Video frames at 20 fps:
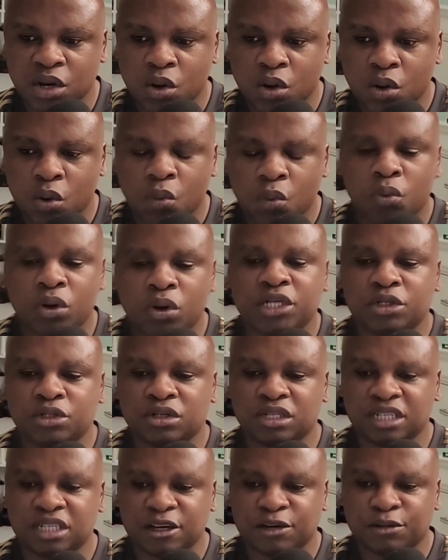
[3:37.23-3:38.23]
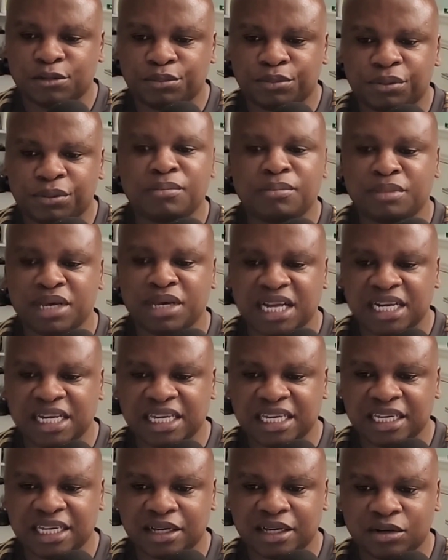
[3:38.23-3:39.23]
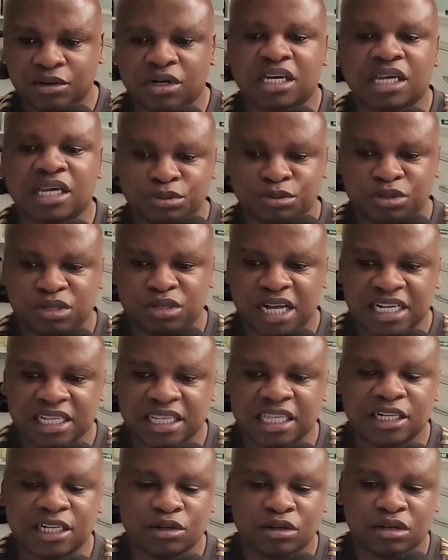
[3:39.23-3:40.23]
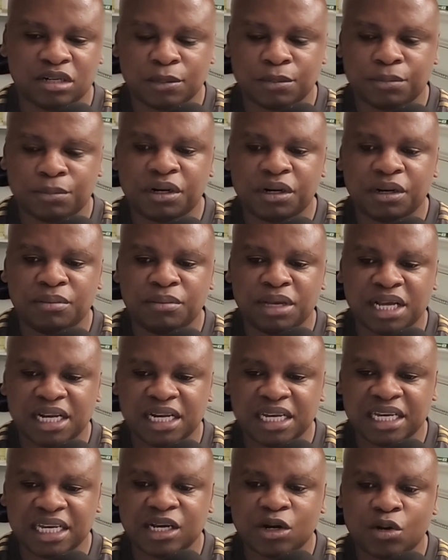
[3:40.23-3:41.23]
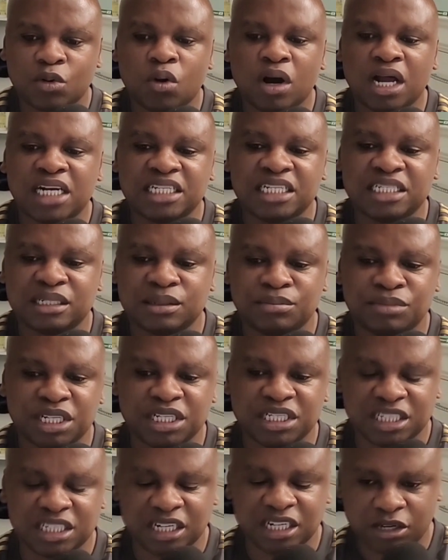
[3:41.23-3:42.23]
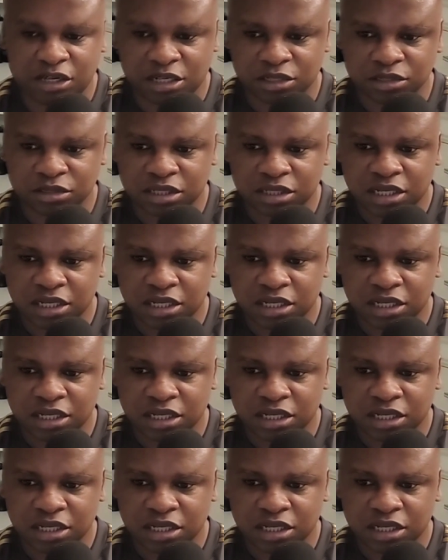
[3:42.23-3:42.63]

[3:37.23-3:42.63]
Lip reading: we don't have Premier League, or Caps United, they don't have Premier League quality materials.